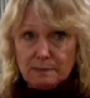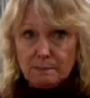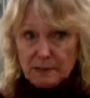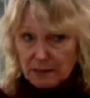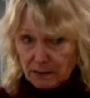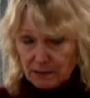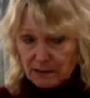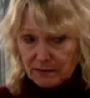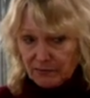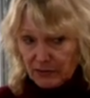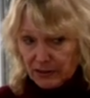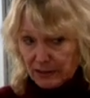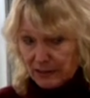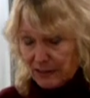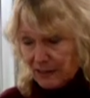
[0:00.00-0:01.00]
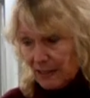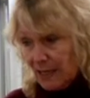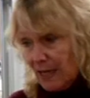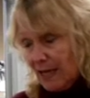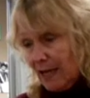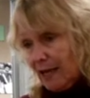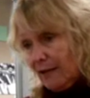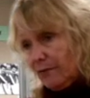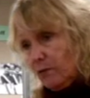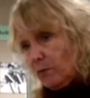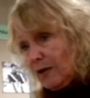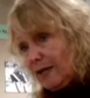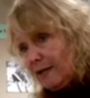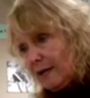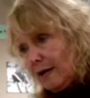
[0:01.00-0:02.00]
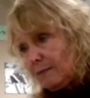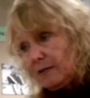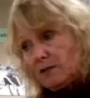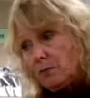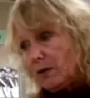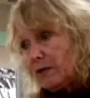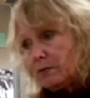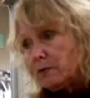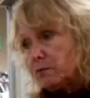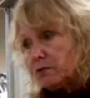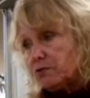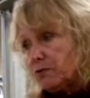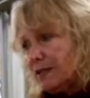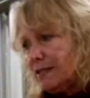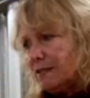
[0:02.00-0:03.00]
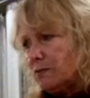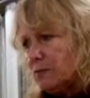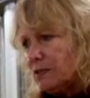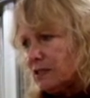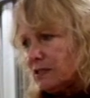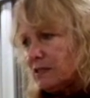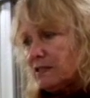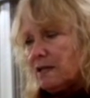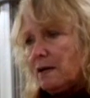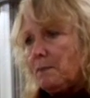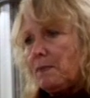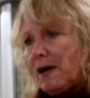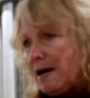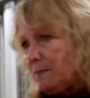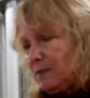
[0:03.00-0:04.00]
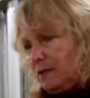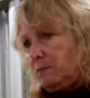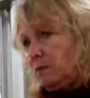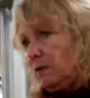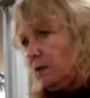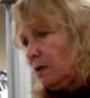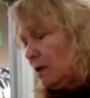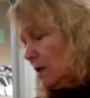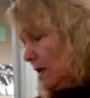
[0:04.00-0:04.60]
because of this. And the way we were treated was just abominable.